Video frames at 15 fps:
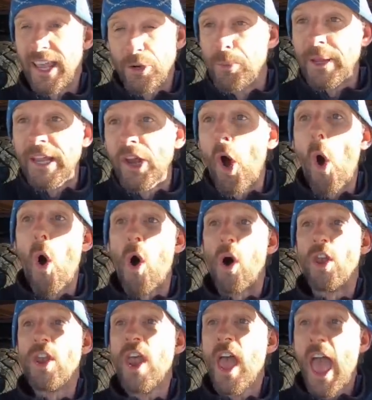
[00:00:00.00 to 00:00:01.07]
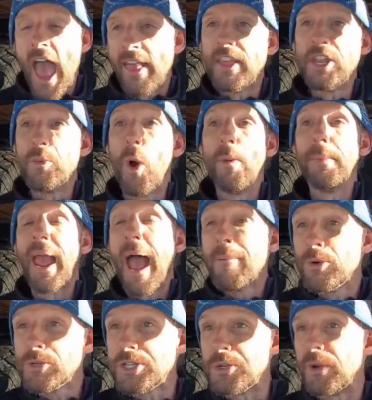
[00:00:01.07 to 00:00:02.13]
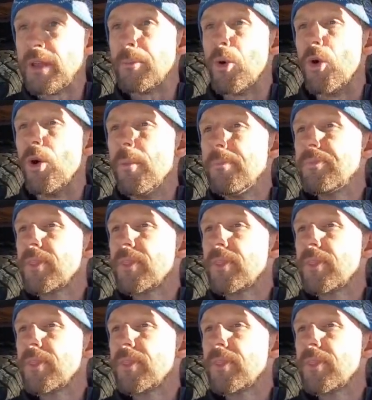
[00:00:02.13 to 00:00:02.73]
it'll be gone and then you won't be able to anymore.